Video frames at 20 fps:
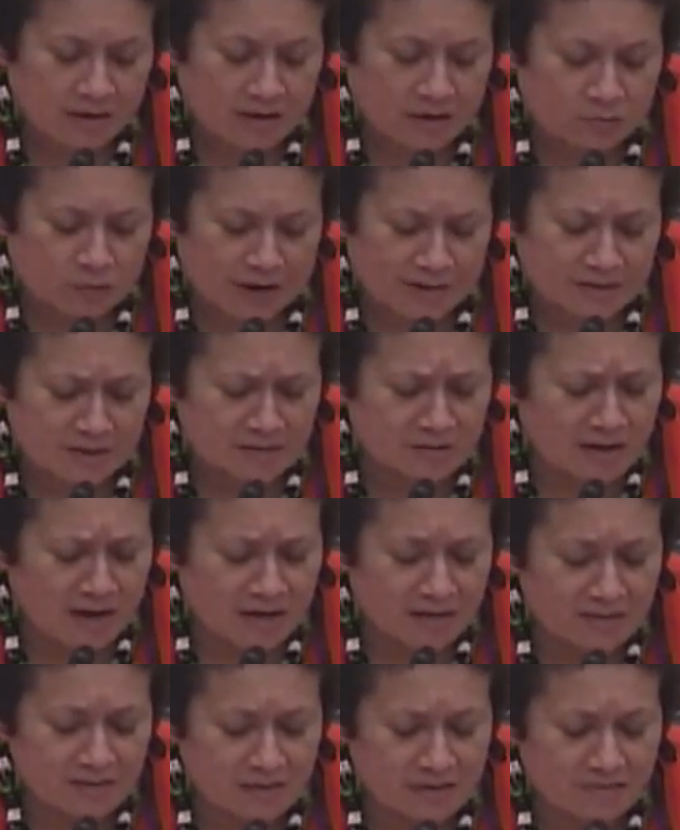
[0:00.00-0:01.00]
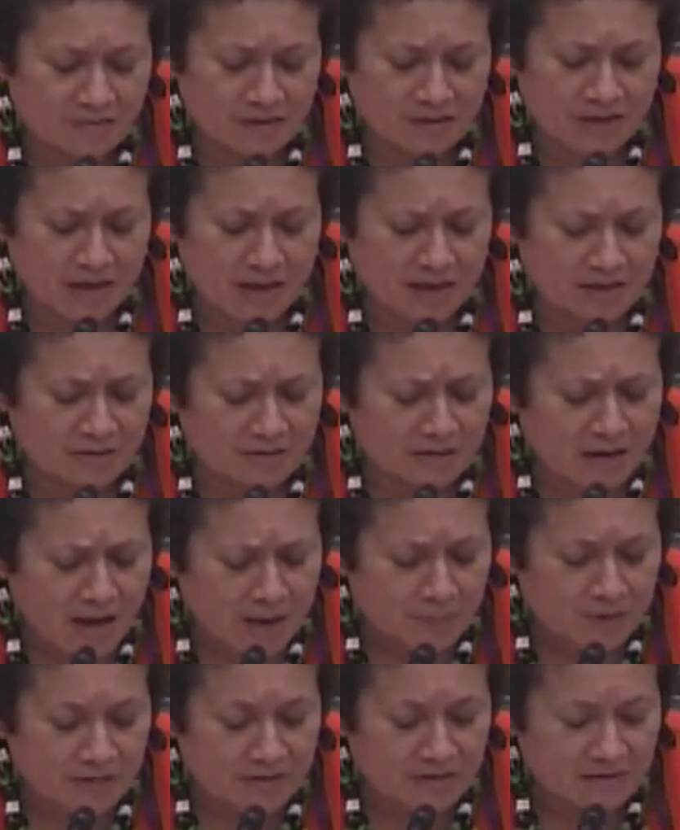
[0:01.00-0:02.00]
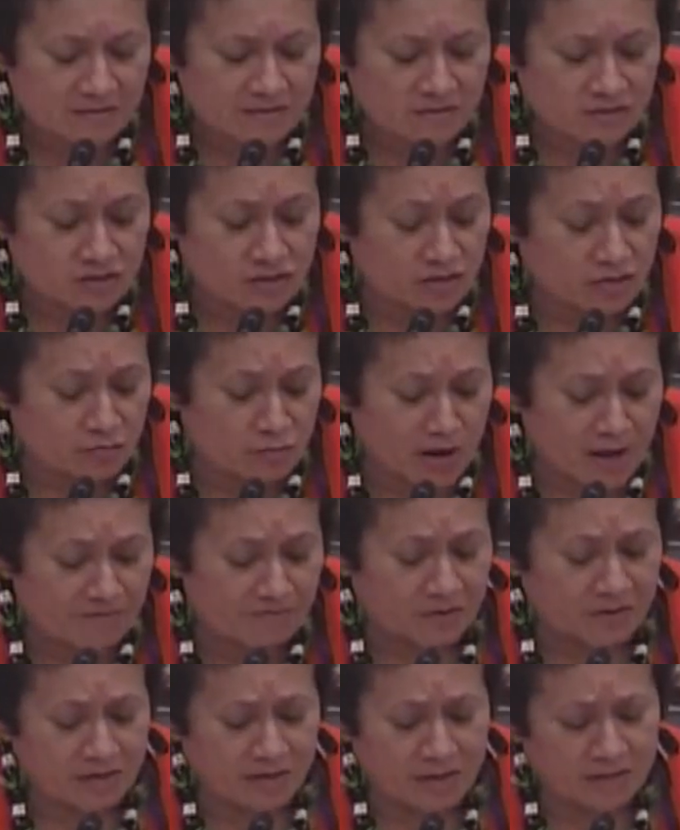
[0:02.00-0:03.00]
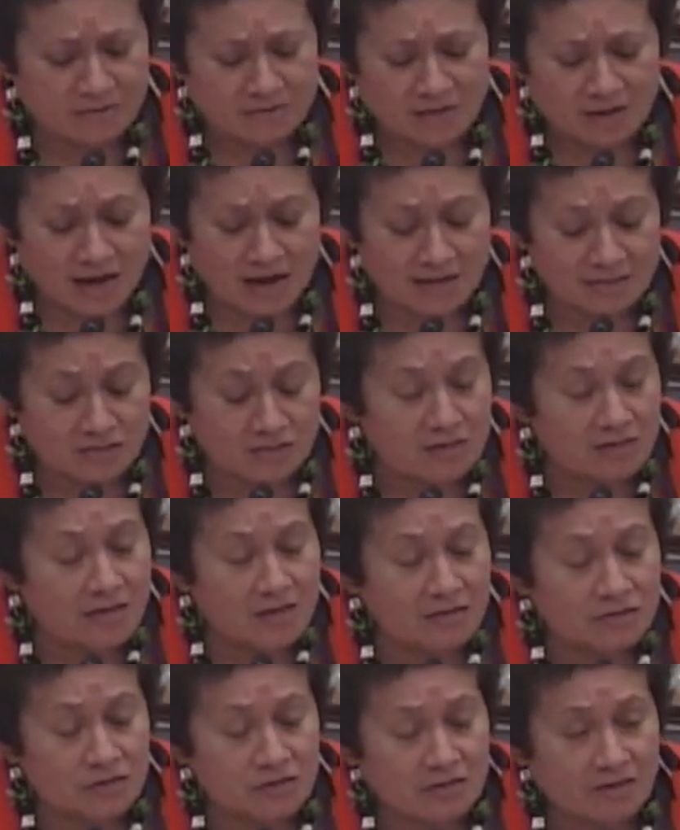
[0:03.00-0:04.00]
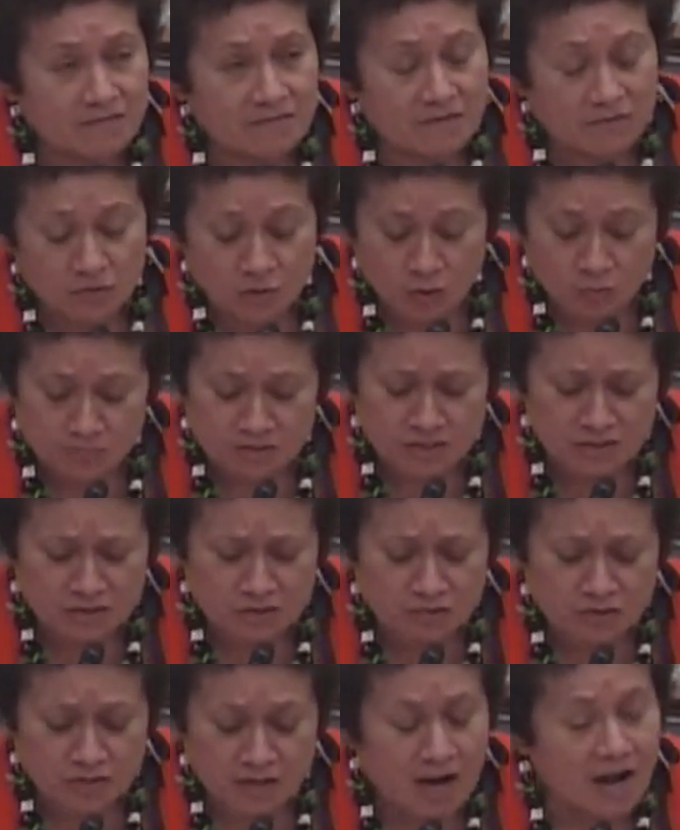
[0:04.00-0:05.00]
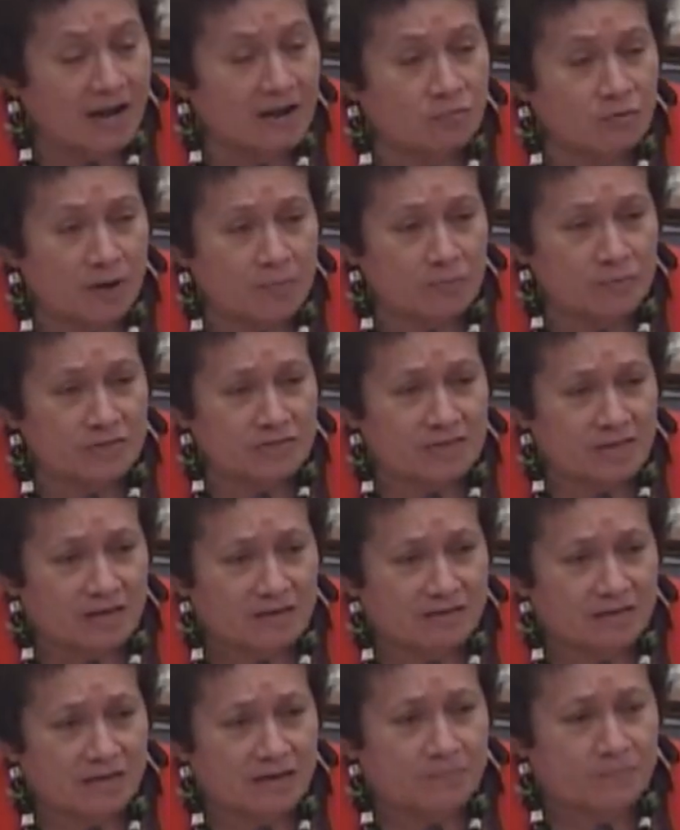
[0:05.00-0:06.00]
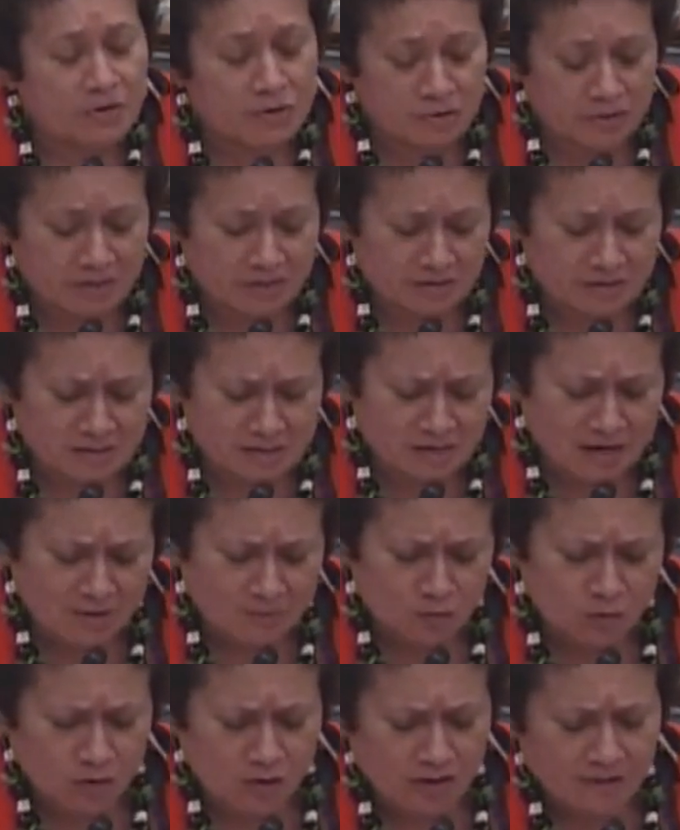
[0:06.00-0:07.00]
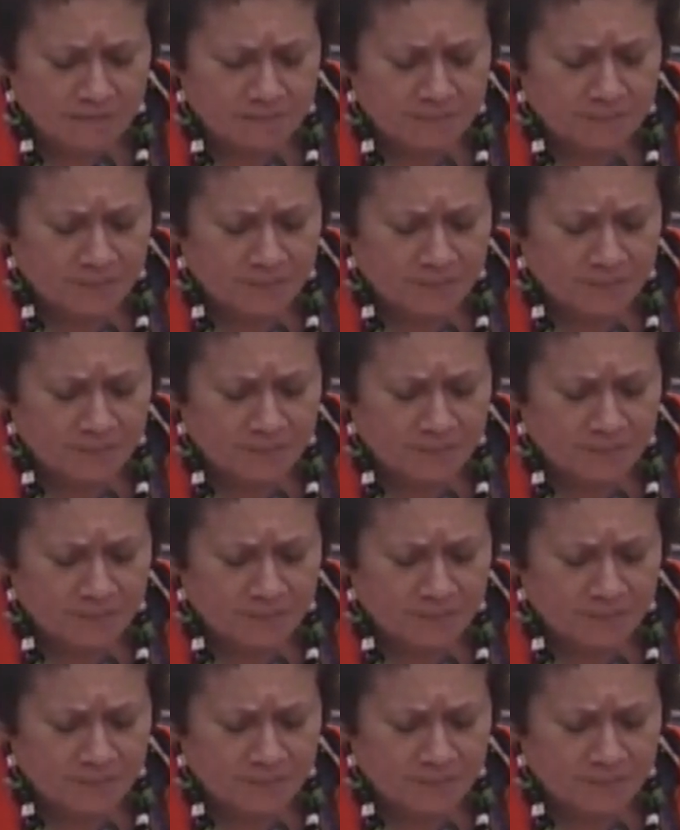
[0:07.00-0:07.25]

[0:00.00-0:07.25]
Recognizing the economic and geographic isolation of the home district I represent, American Samoa,